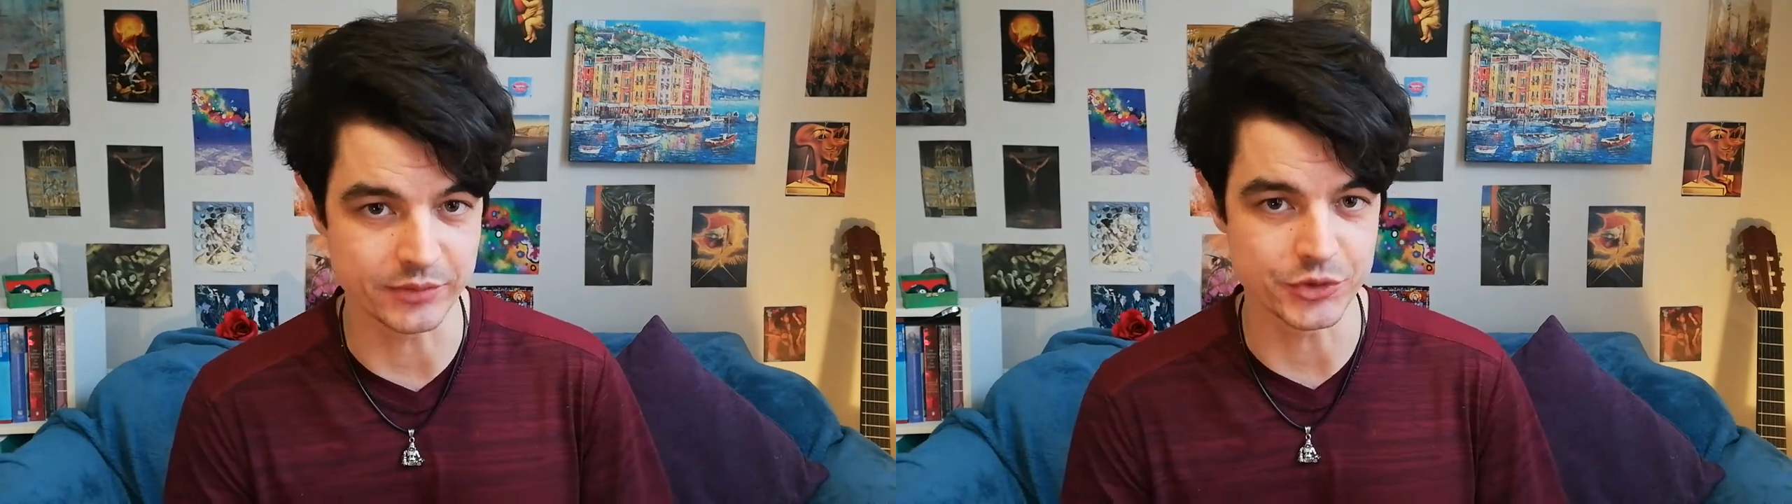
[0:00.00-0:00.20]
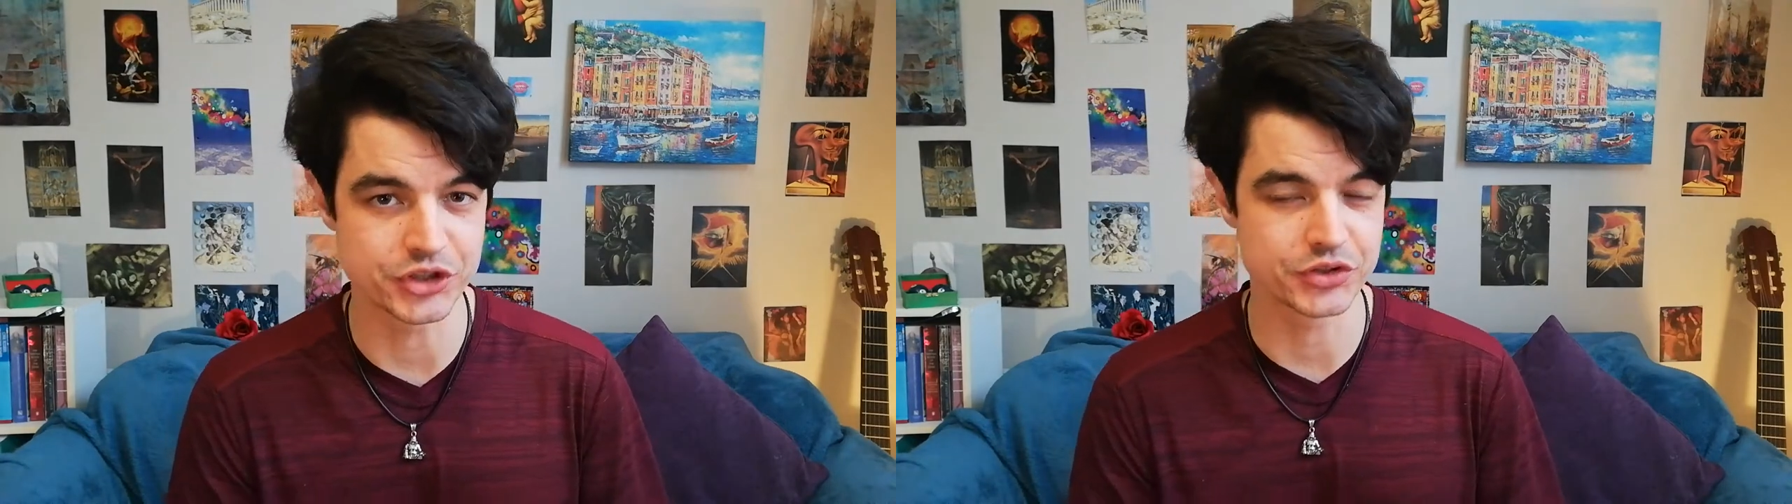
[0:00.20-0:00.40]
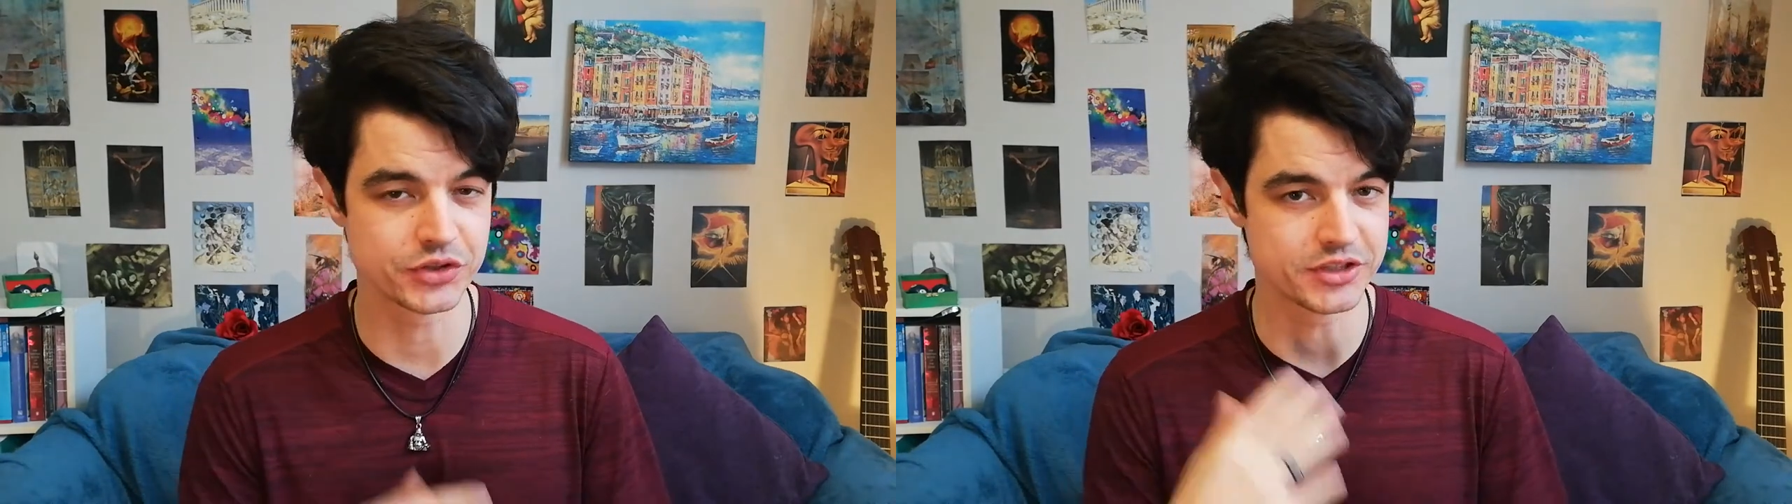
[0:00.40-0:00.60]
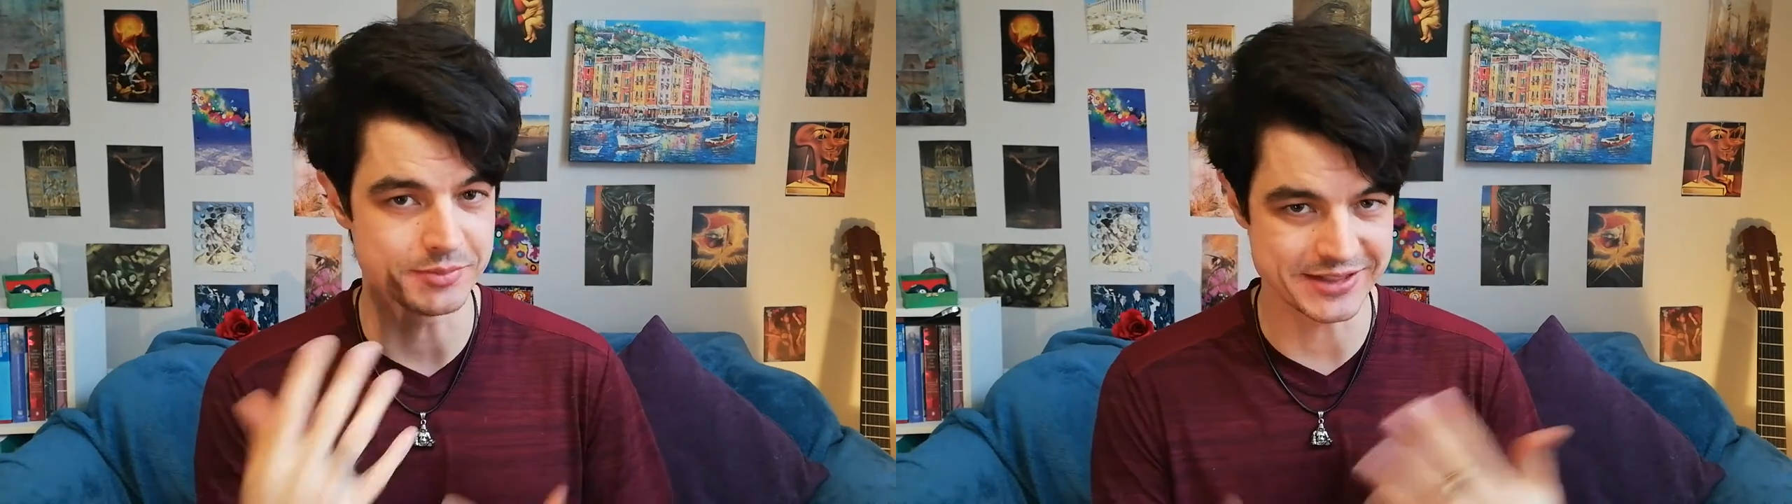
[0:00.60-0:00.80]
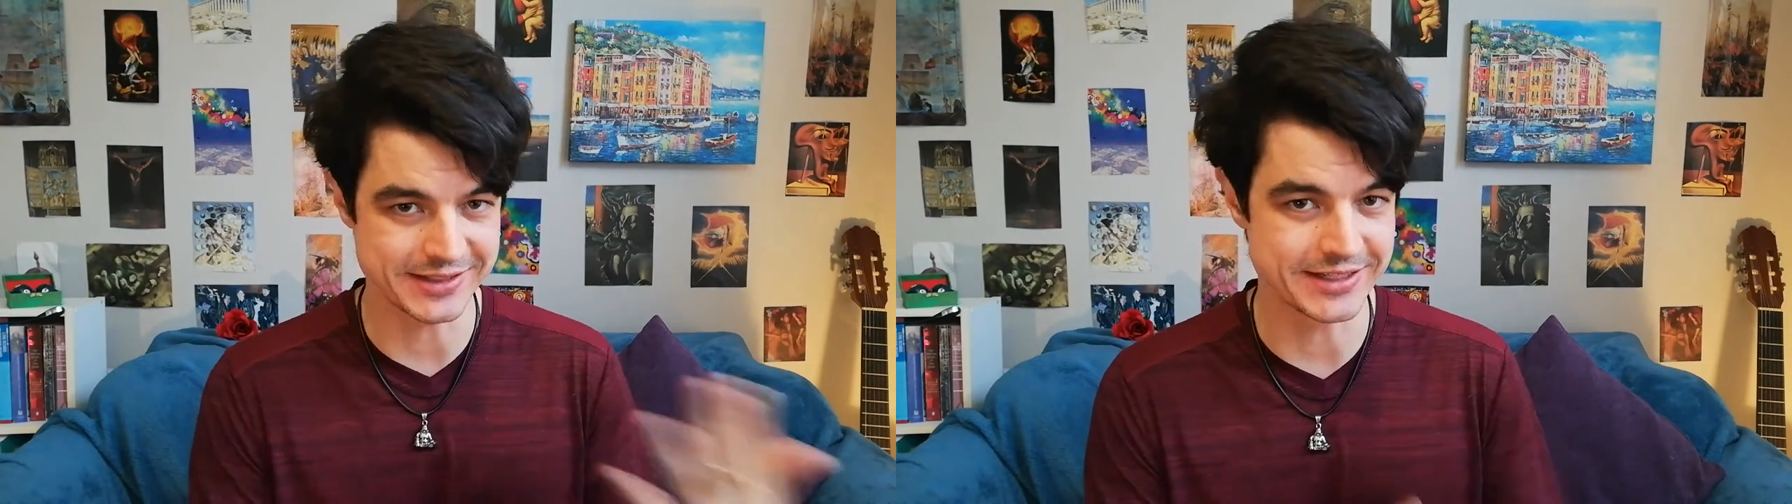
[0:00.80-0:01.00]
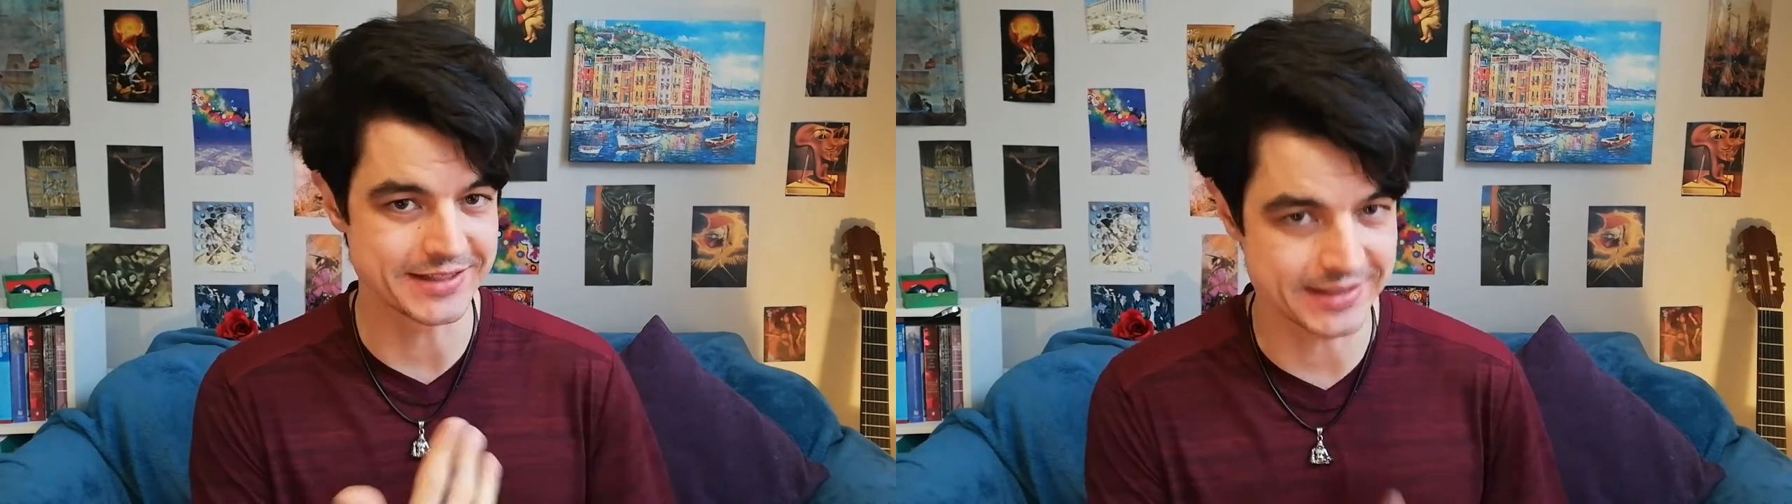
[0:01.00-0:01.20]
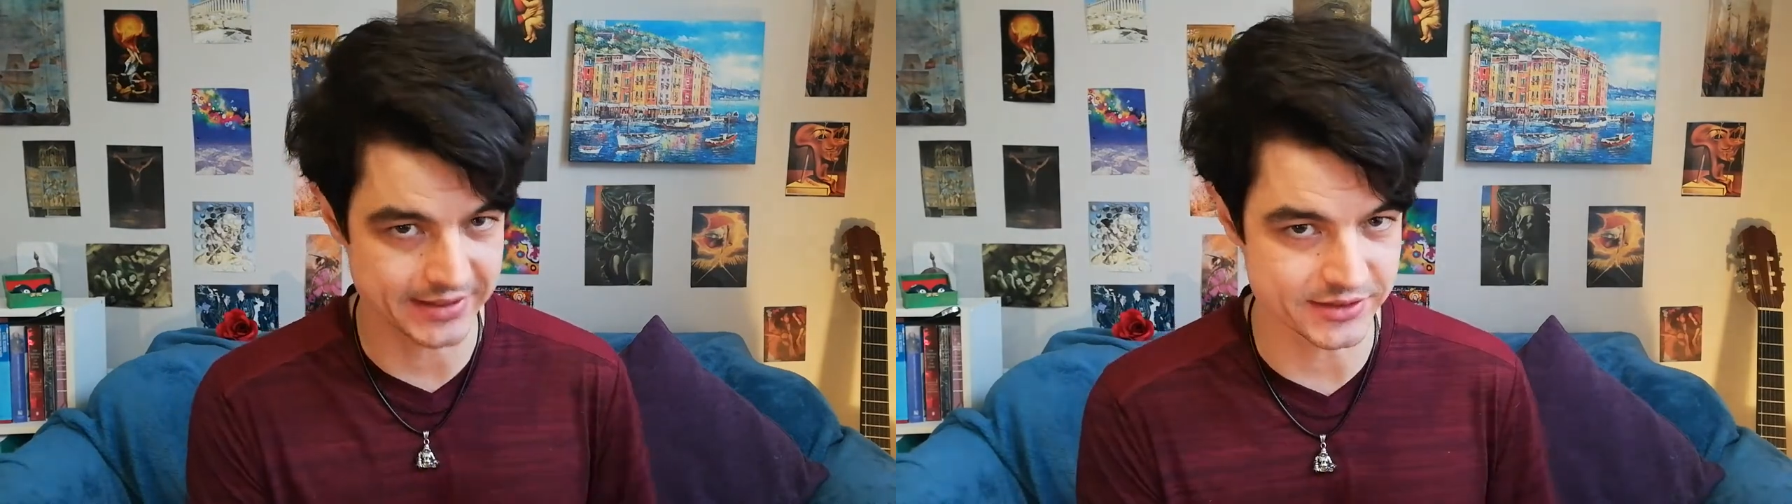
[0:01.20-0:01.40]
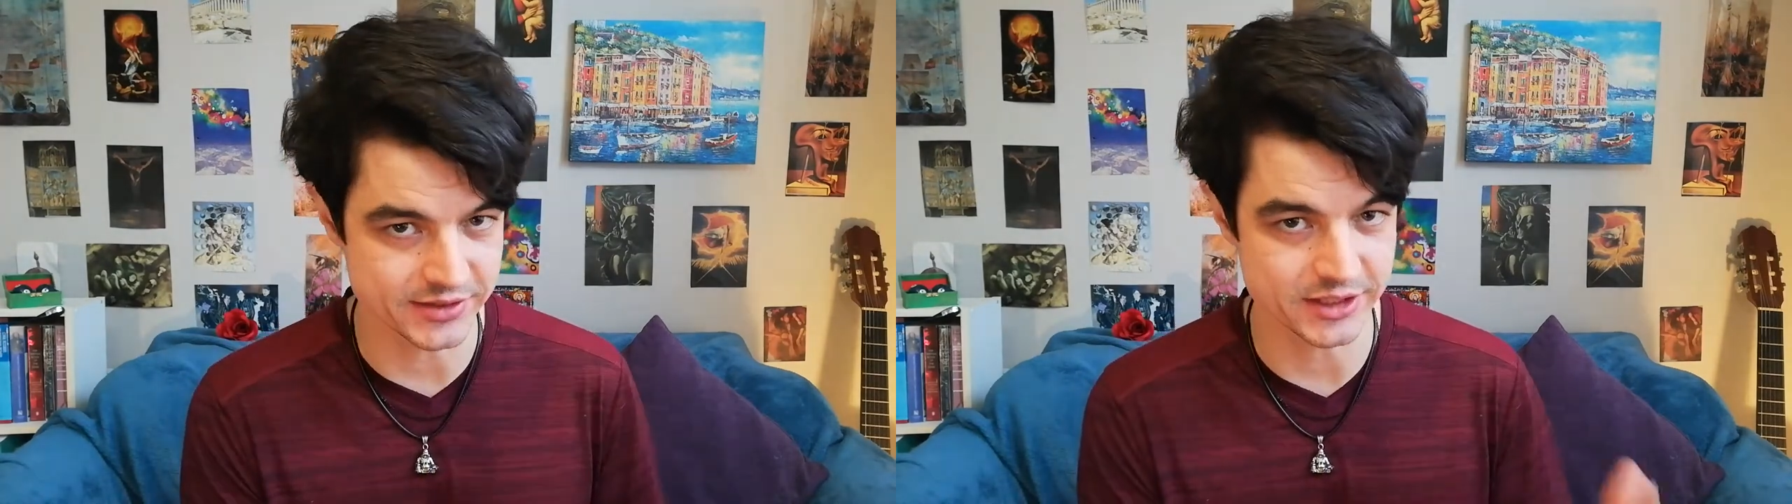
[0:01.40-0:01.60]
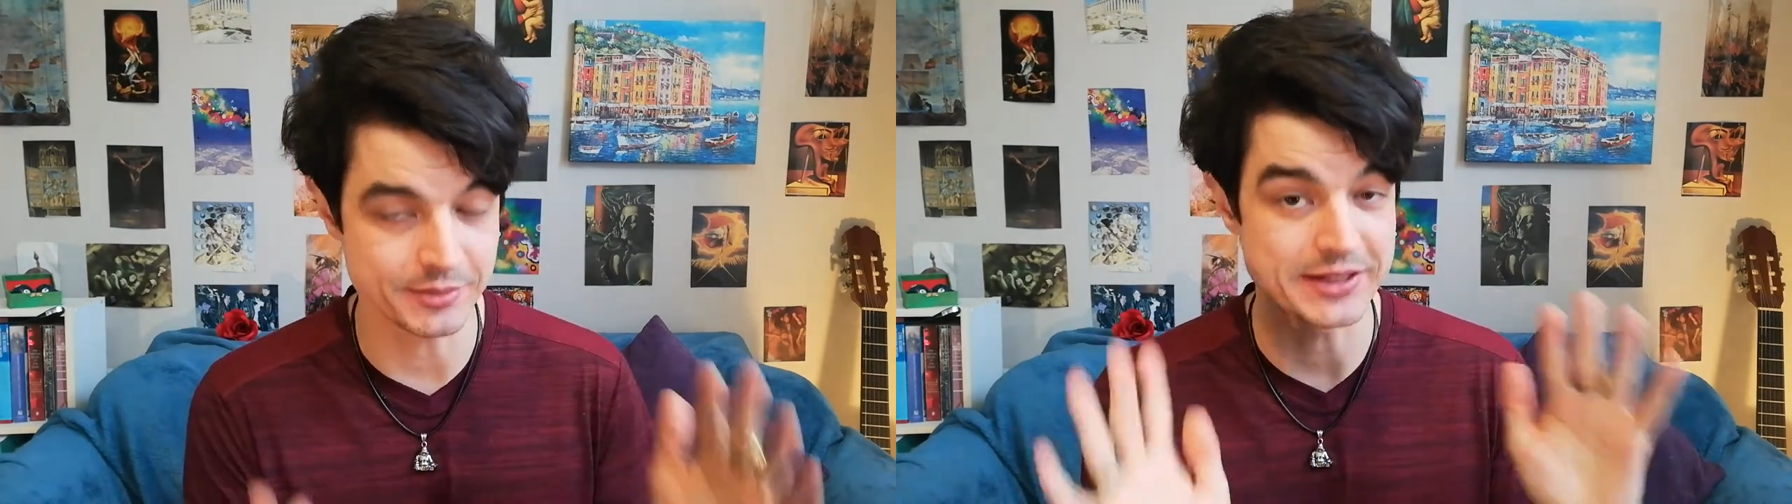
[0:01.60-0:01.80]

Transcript: which is a misleading sentence, let me